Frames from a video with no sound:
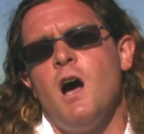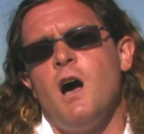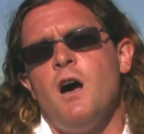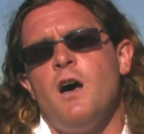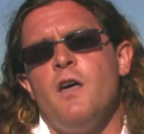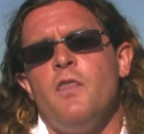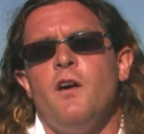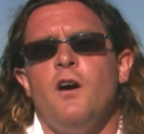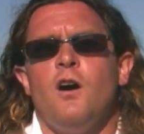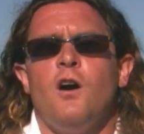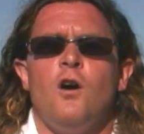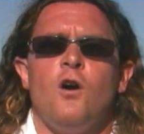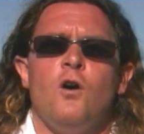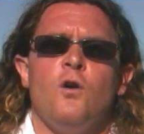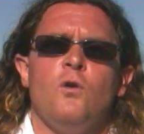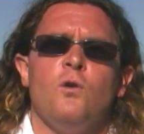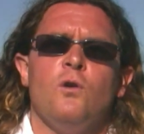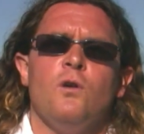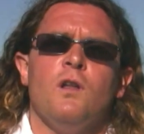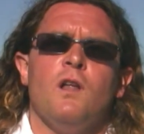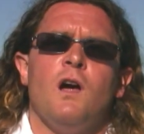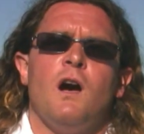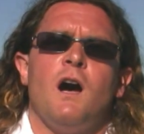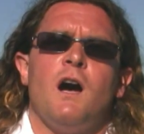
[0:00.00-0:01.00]
The
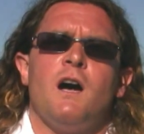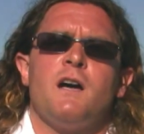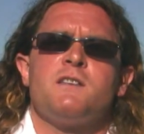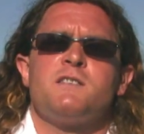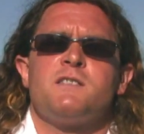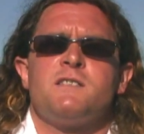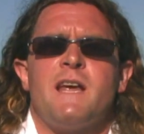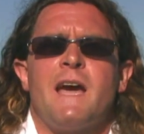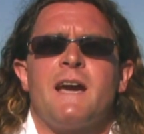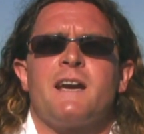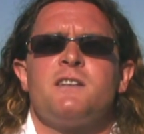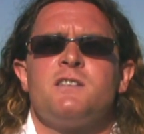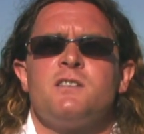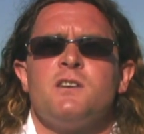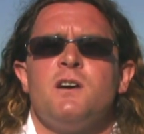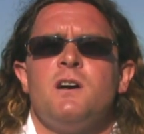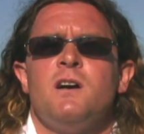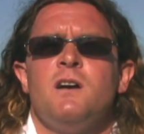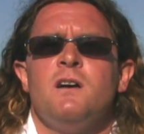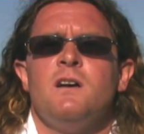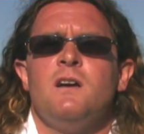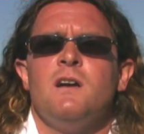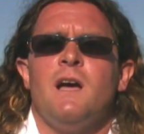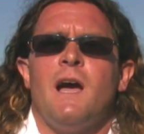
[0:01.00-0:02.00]
whole sector
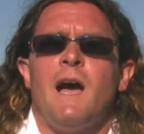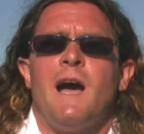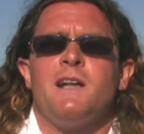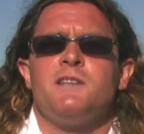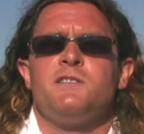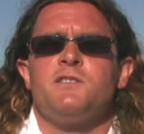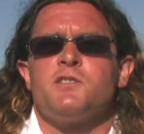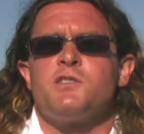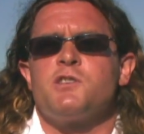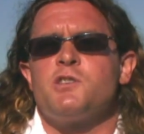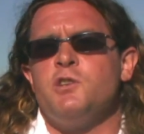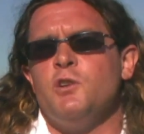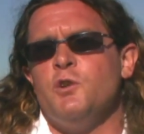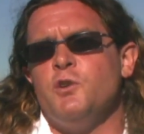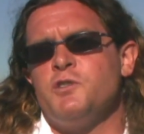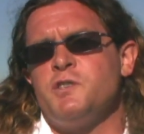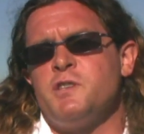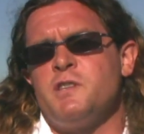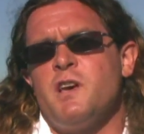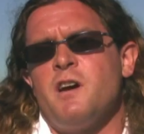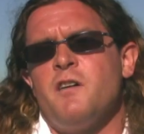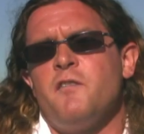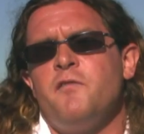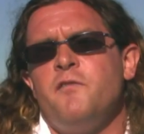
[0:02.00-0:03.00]
had to
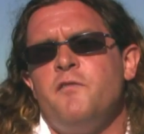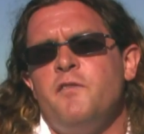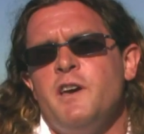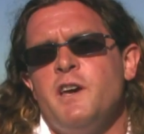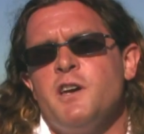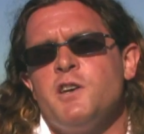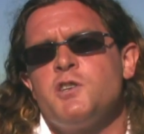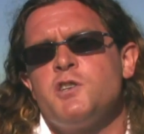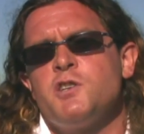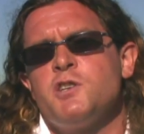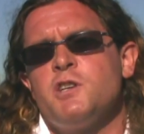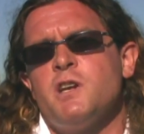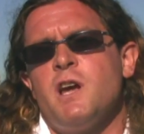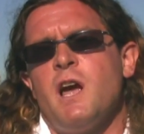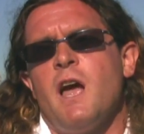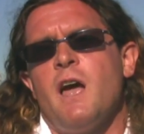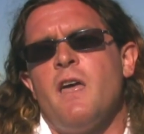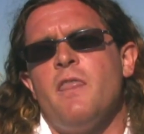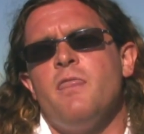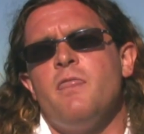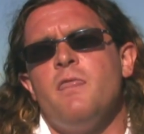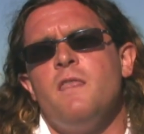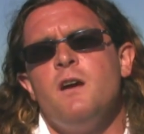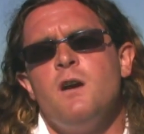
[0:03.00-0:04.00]
slaughter their fish
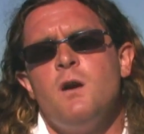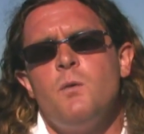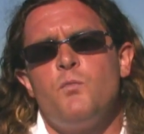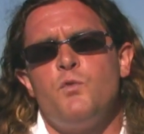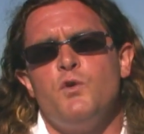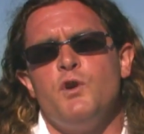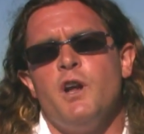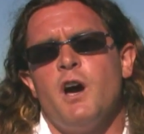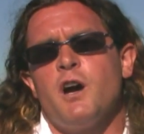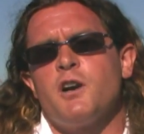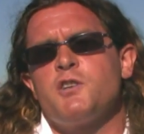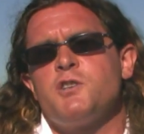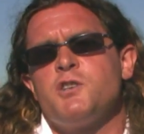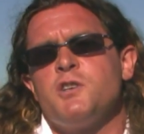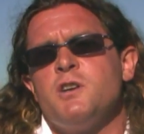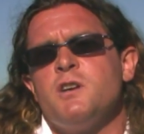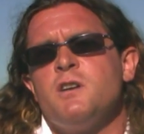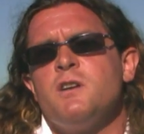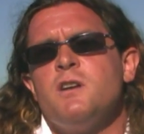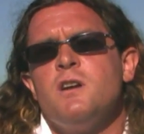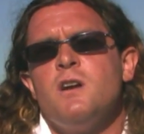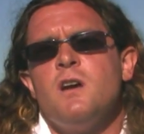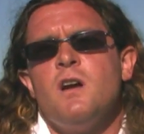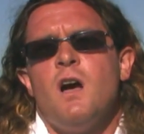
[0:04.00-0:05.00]
and
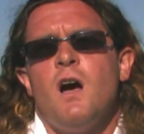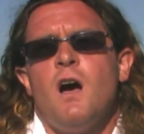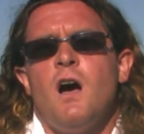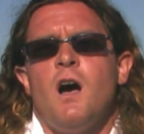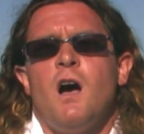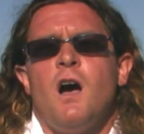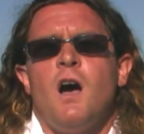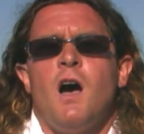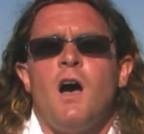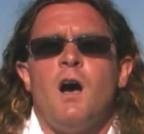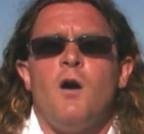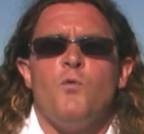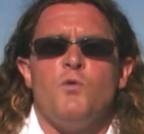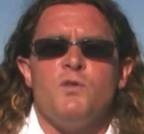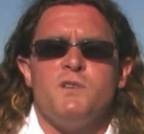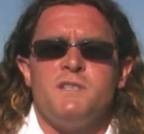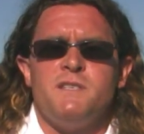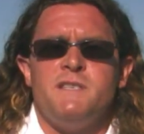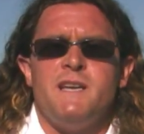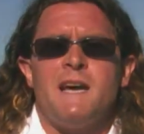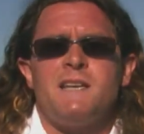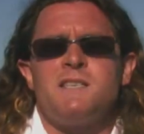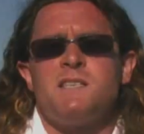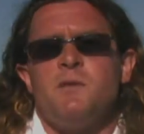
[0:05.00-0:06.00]
production was
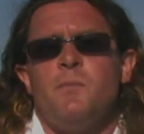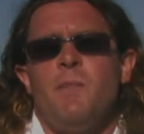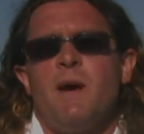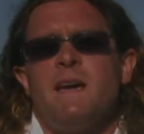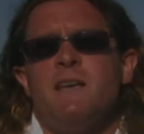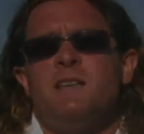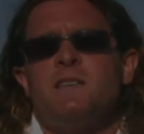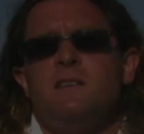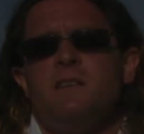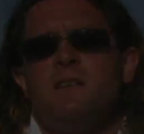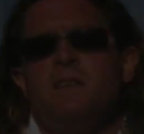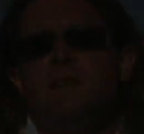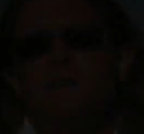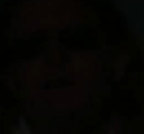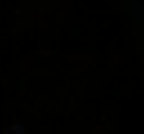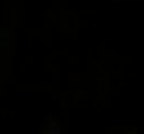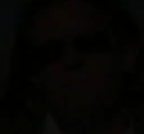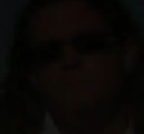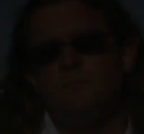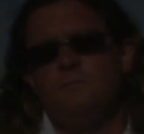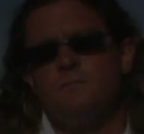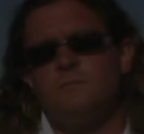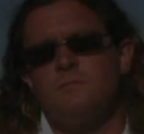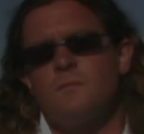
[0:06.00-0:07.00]
decimated.
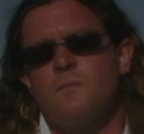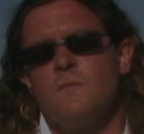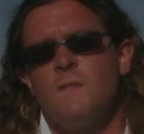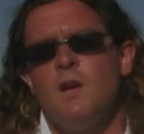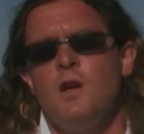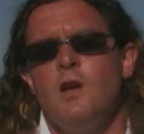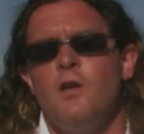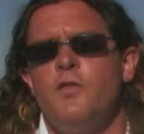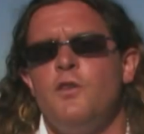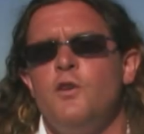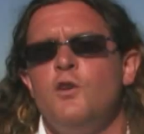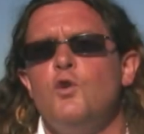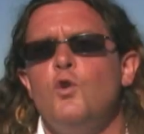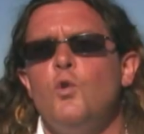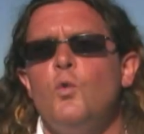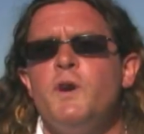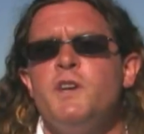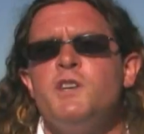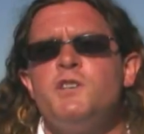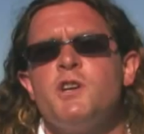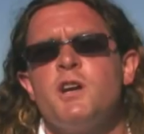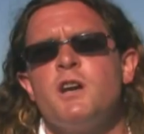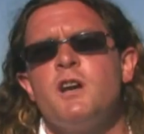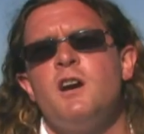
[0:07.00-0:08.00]
The
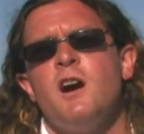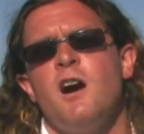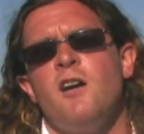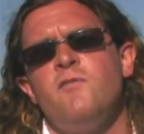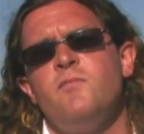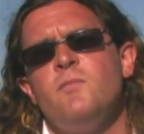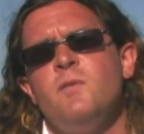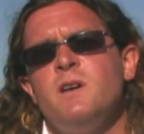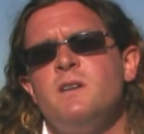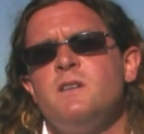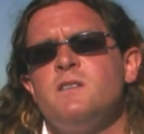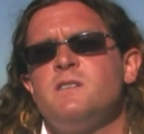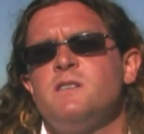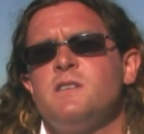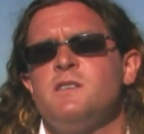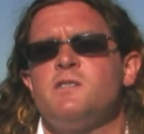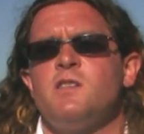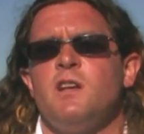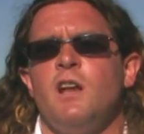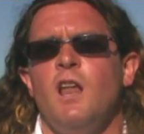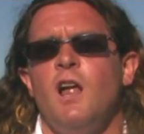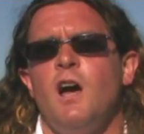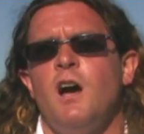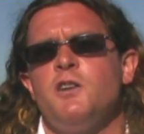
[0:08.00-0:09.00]
Norwegian government is
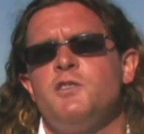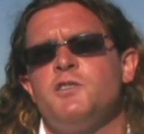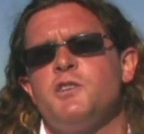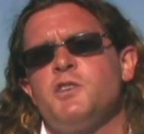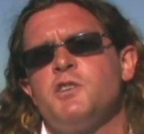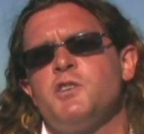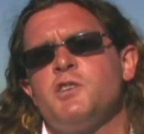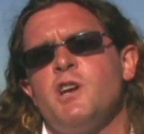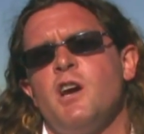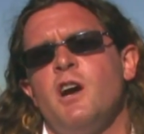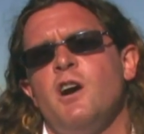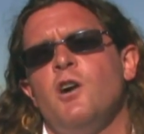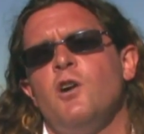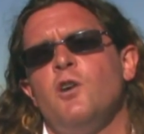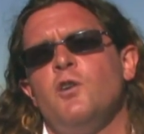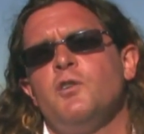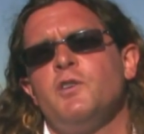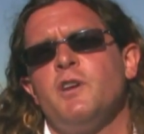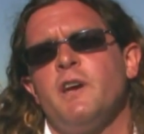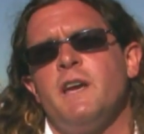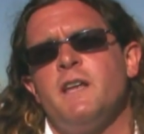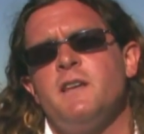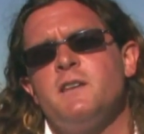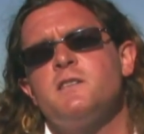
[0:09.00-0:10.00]
the largest
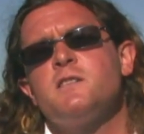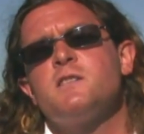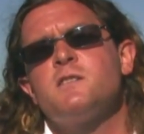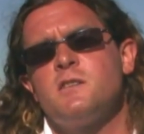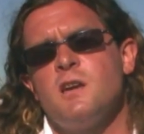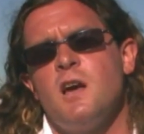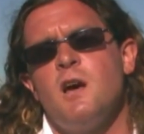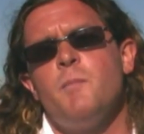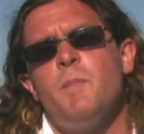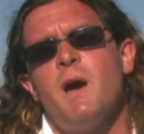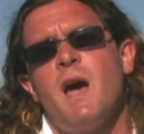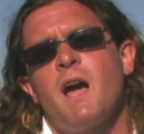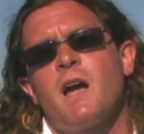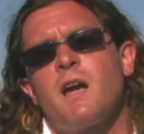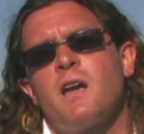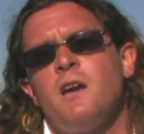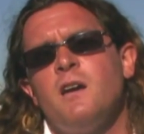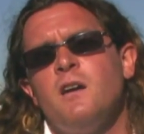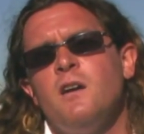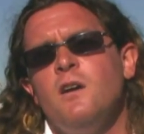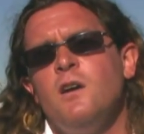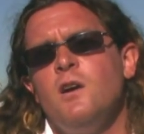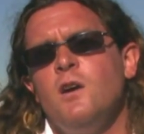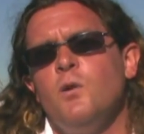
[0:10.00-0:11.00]
shareholder in Cermaq,
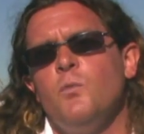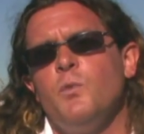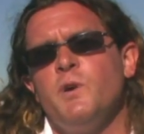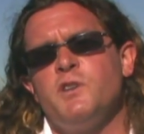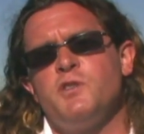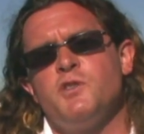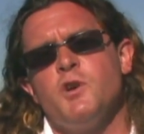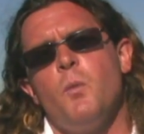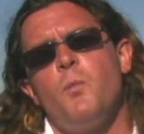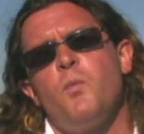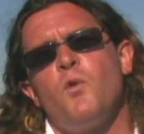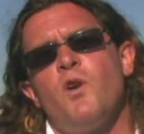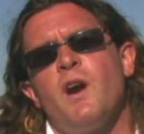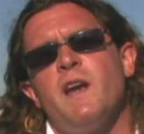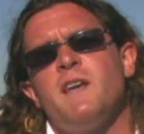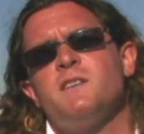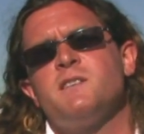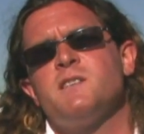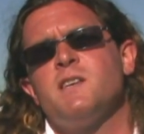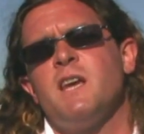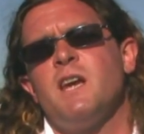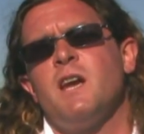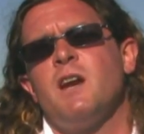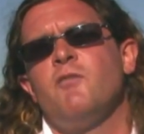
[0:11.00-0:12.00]
which
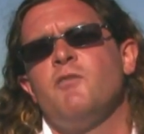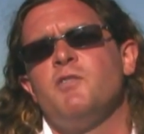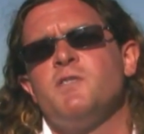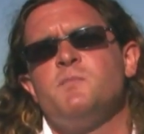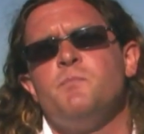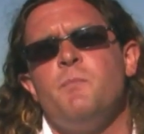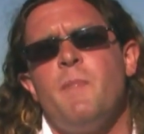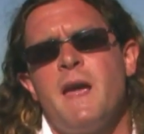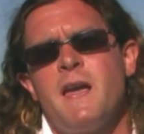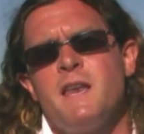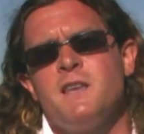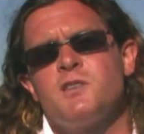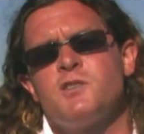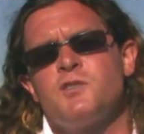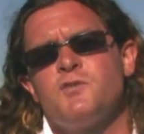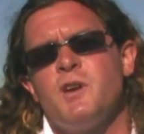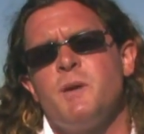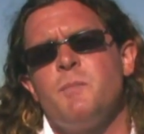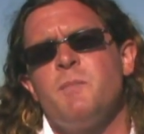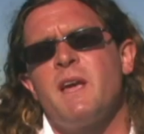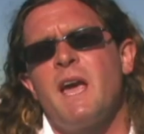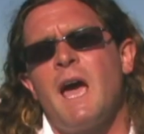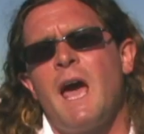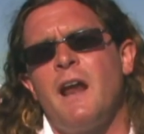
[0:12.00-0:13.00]
operates here as
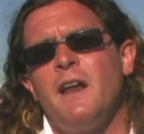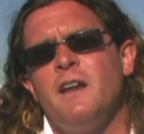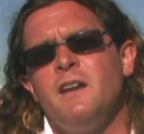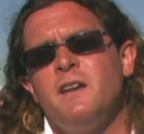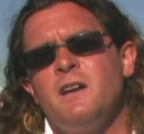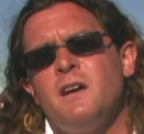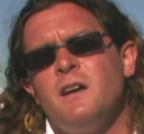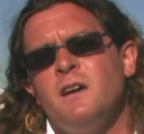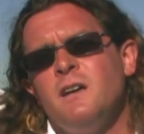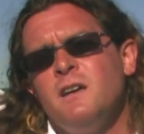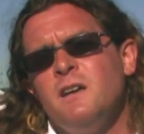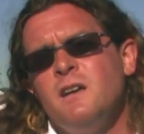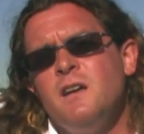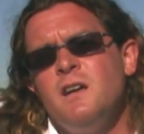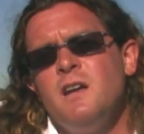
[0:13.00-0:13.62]
mainstream Canada.